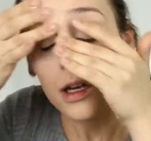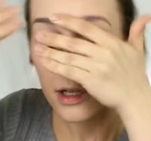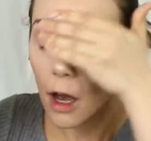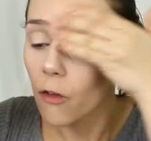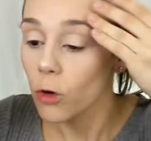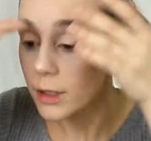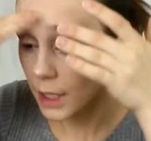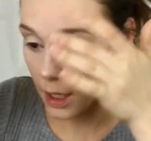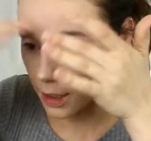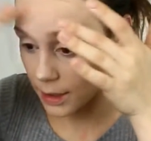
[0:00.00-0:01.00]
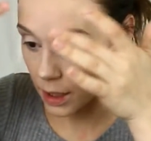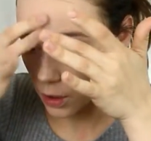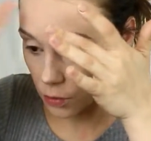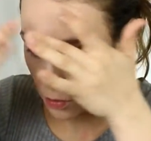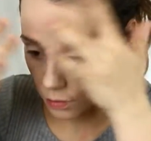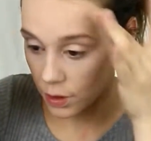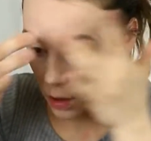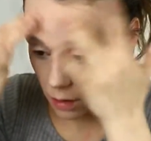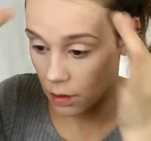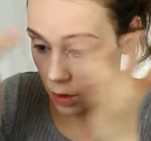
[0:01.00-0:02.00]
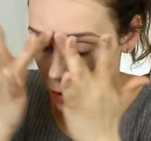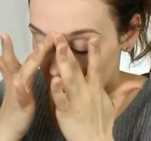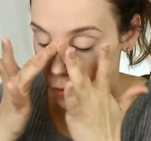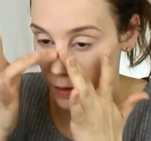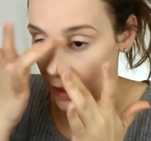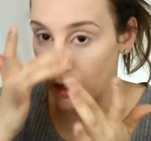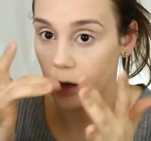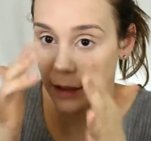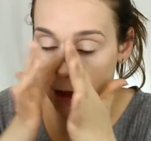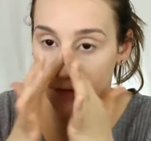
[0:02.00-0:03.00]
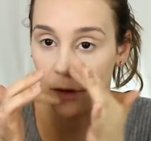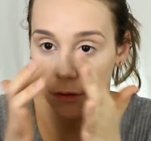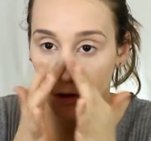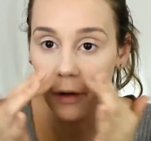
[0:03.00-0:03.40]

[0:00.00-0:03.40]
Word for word: Yeah, everyone says use the tools that God gave you,